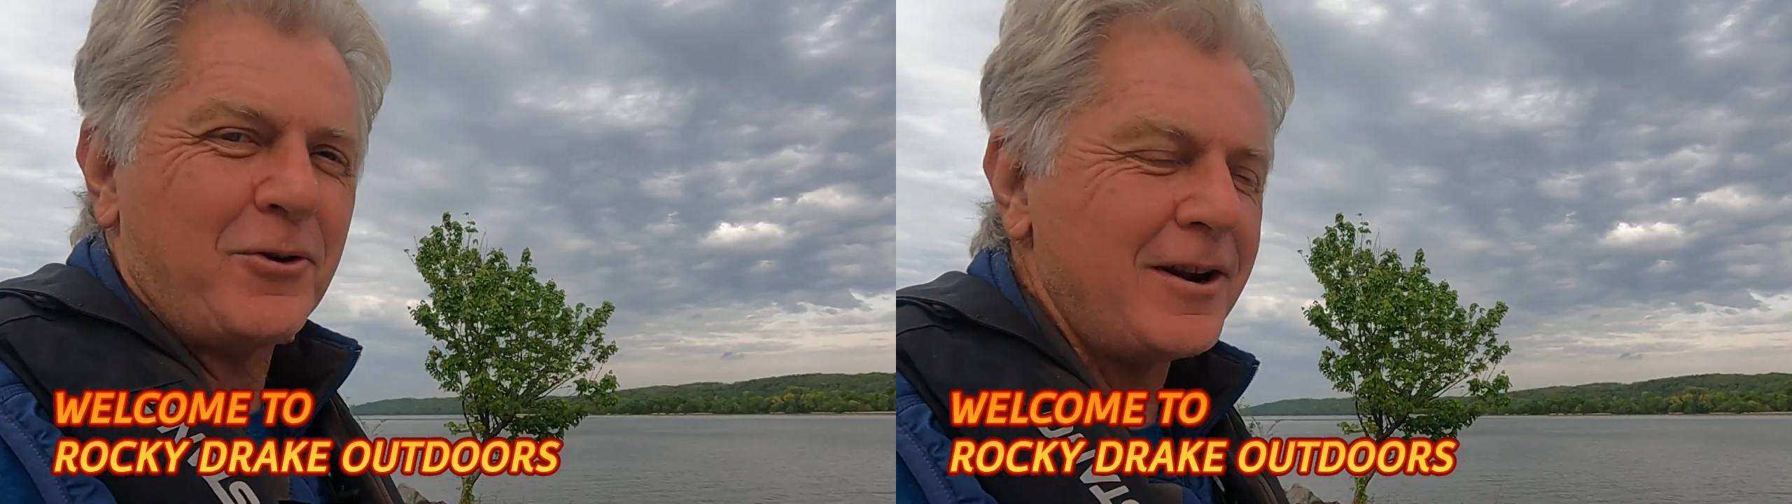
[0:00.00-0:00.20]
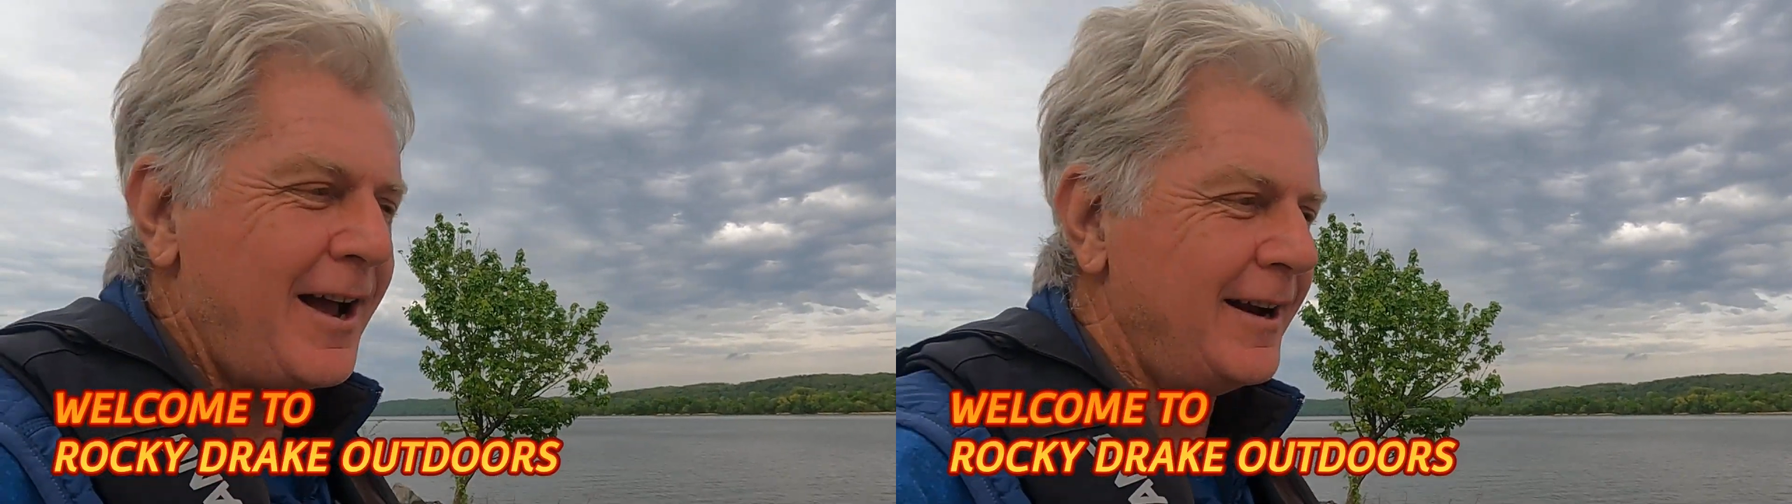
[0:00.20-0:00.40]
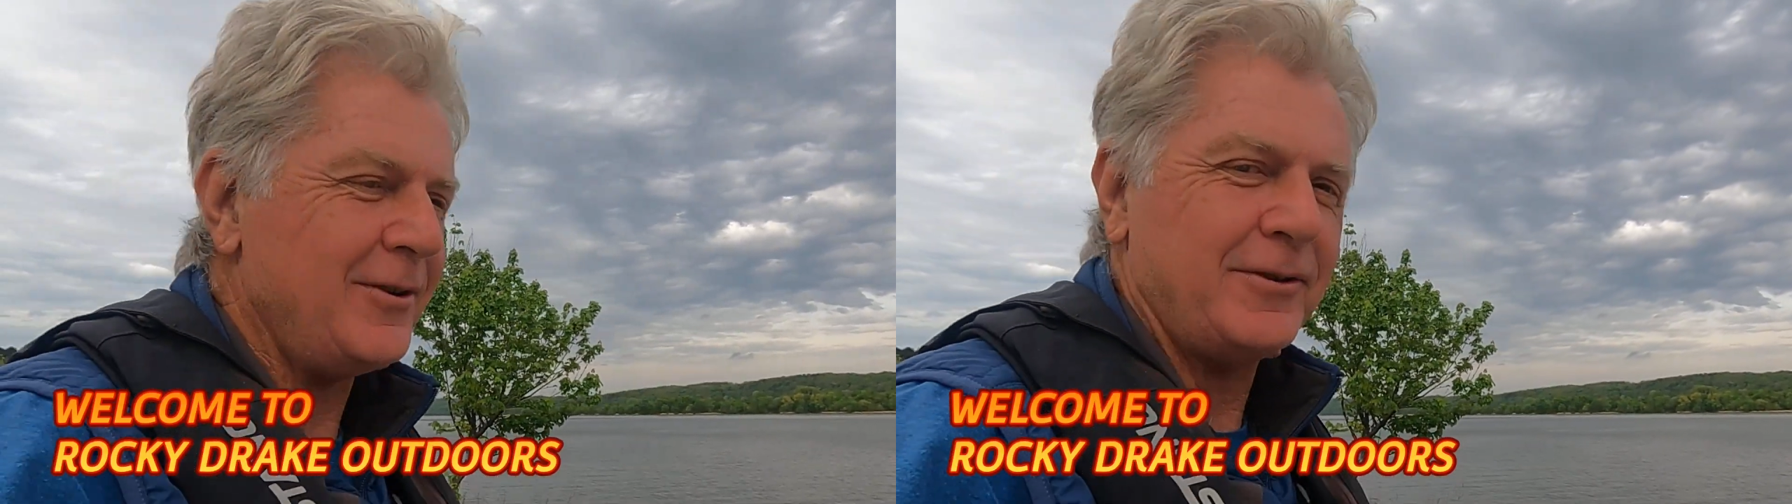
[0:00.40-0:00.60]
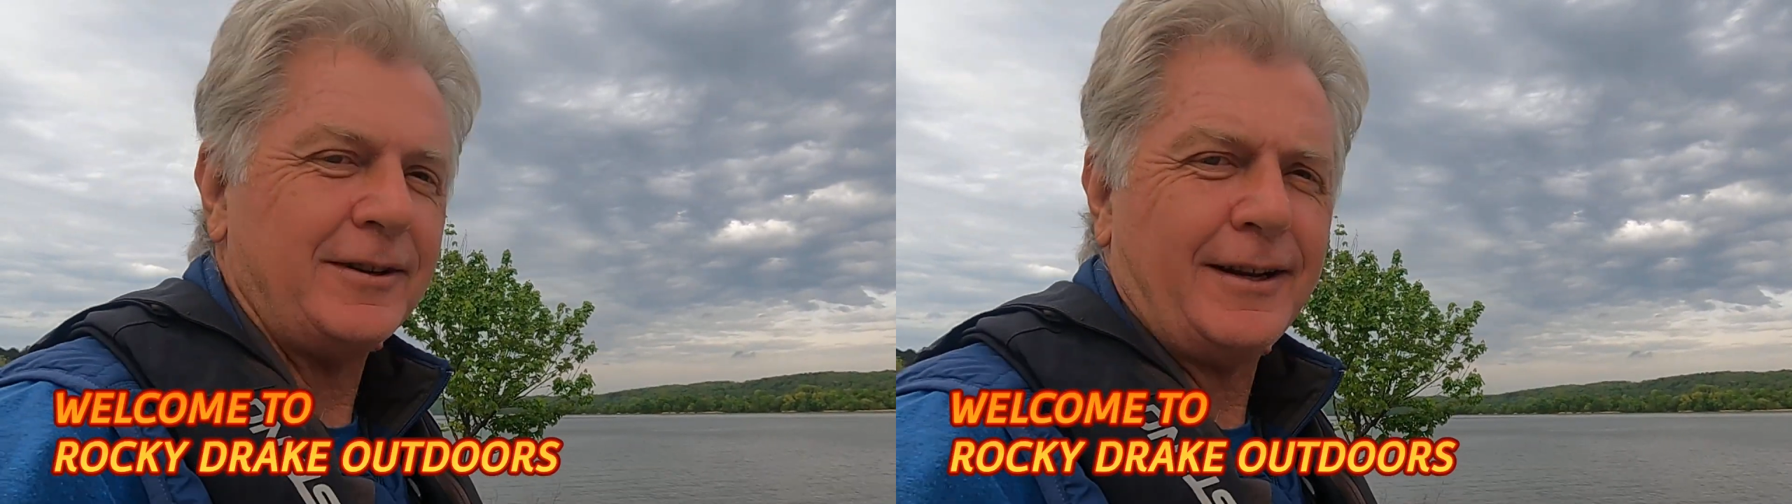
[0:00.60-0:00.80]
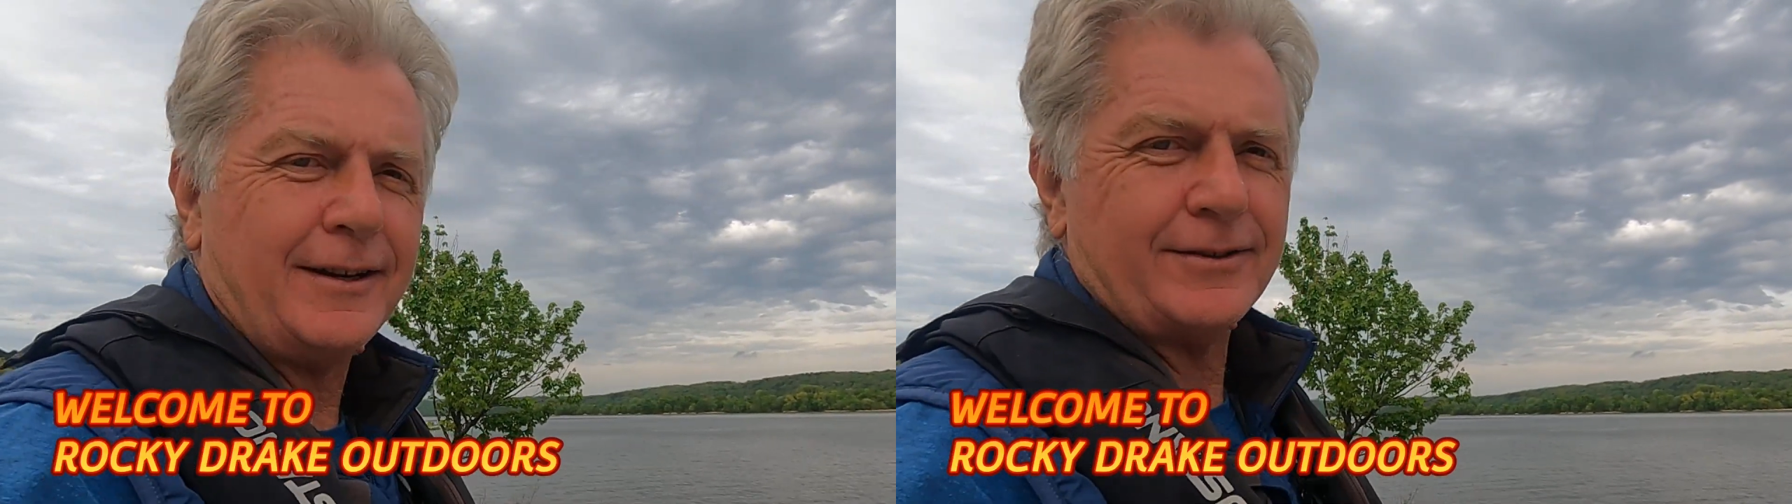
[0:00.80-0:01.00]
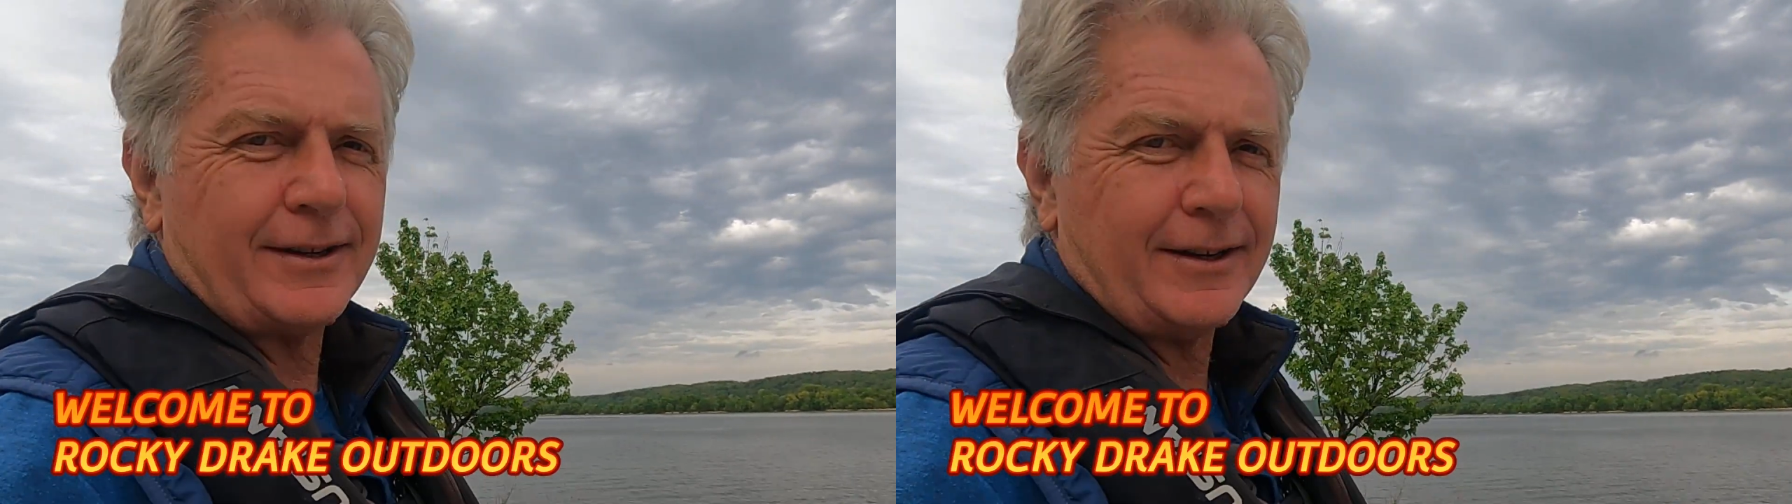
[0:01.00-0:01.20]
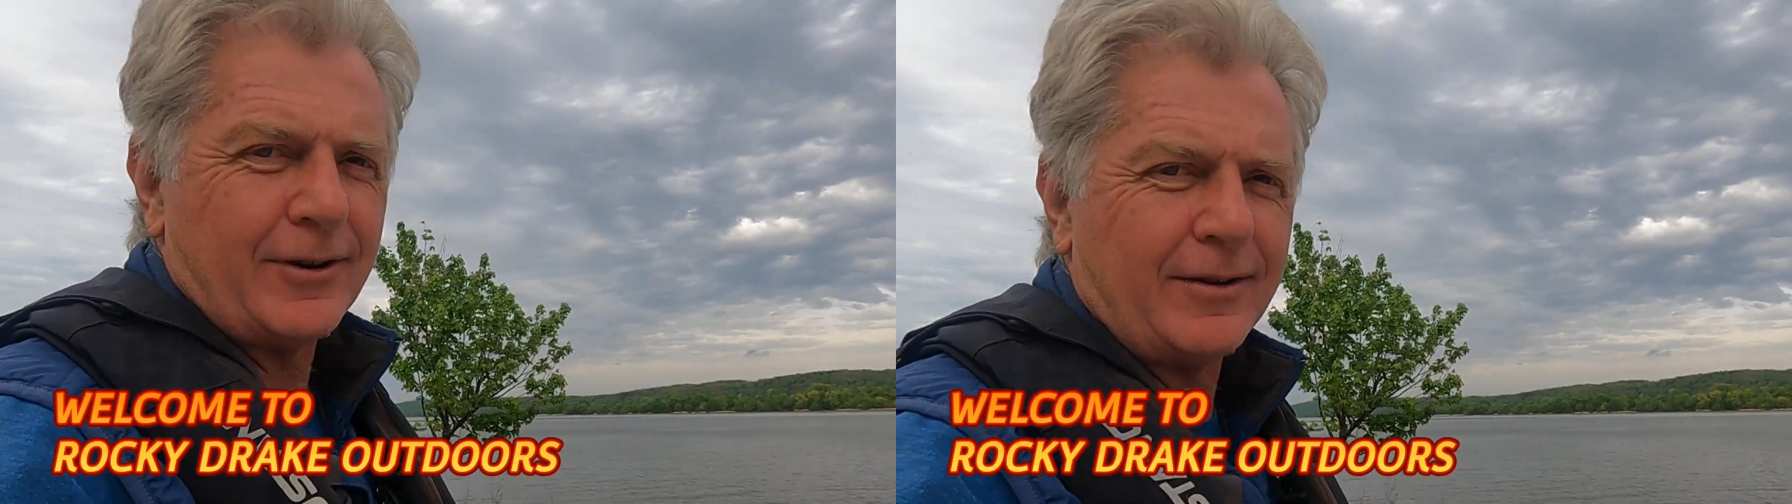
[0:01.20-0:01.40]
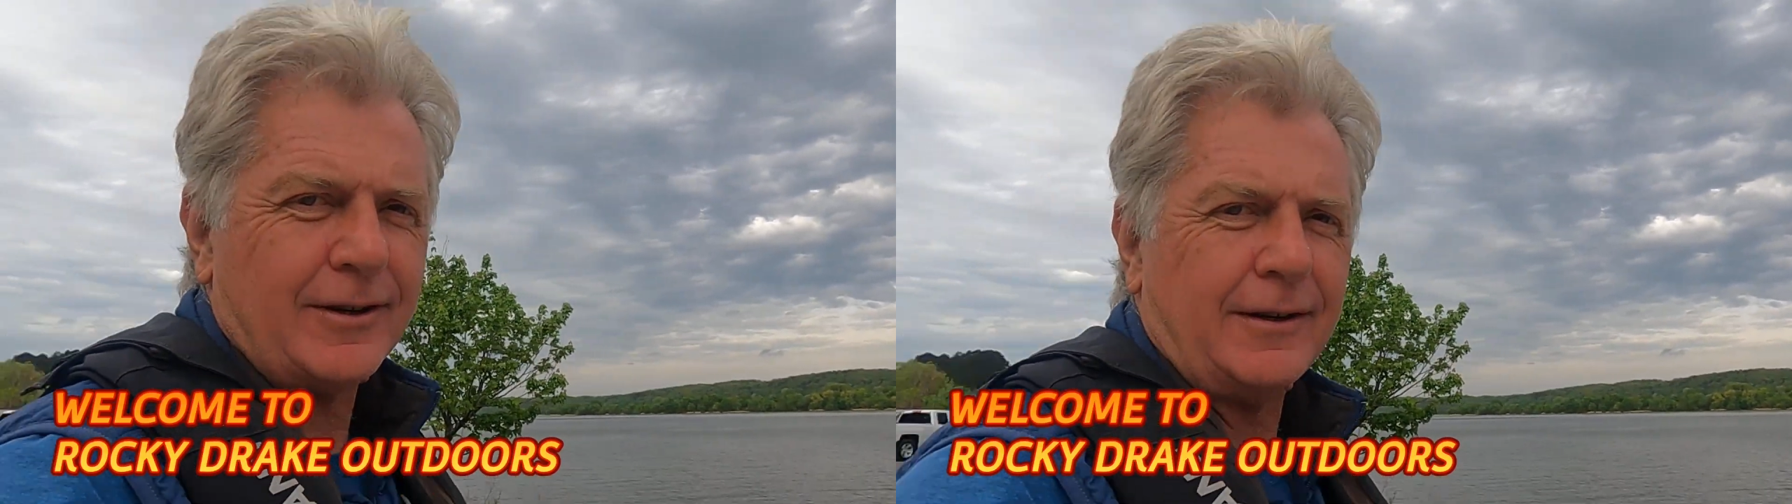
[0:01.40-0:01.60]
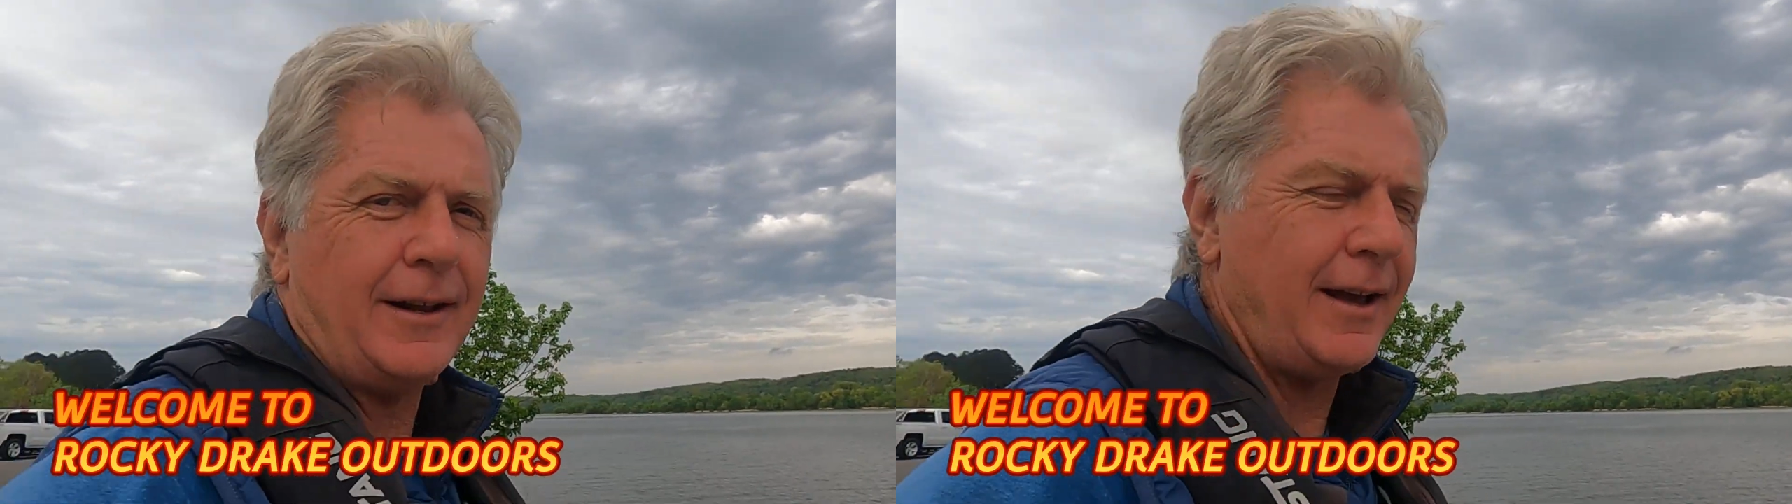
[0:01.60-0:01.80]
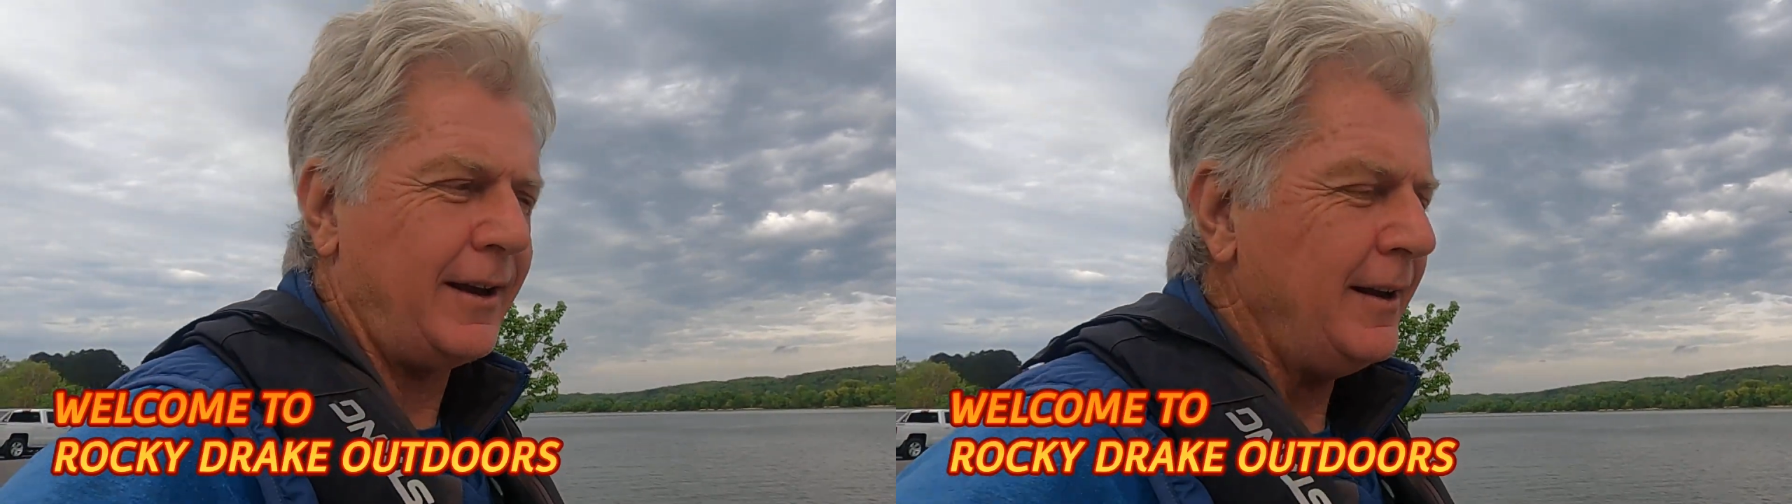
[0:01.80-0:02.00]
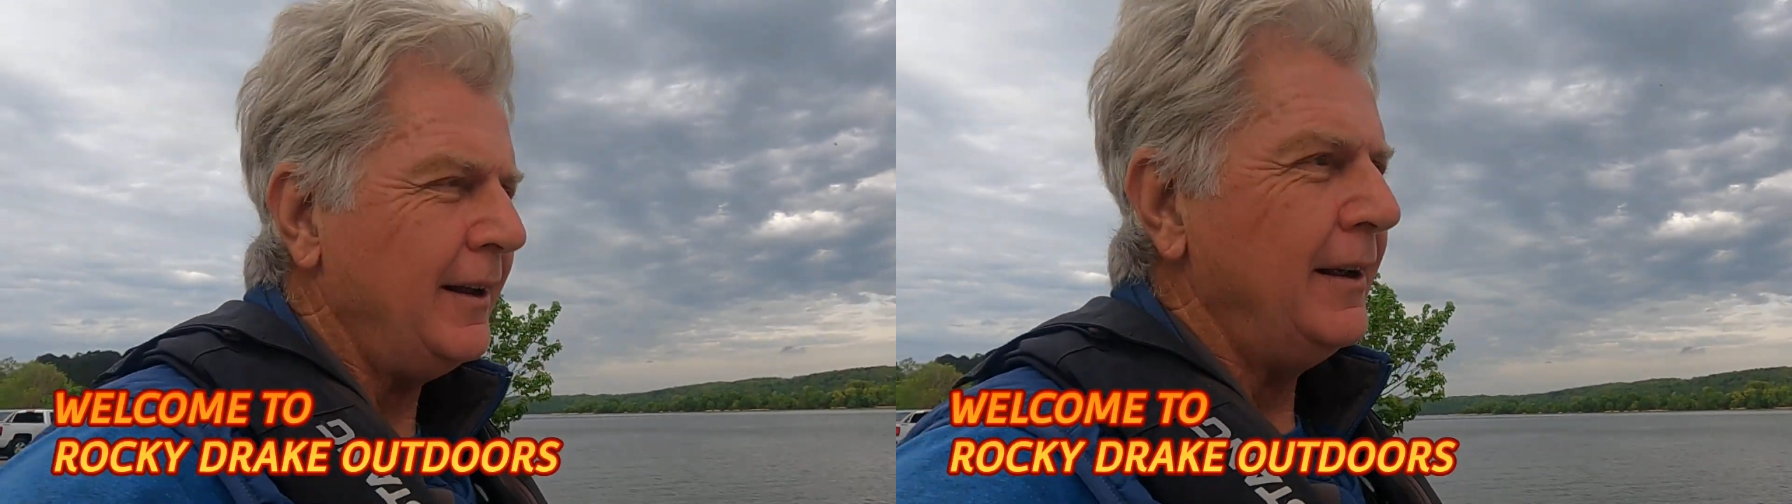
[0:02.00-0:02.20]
going out here on the Tennessee River today,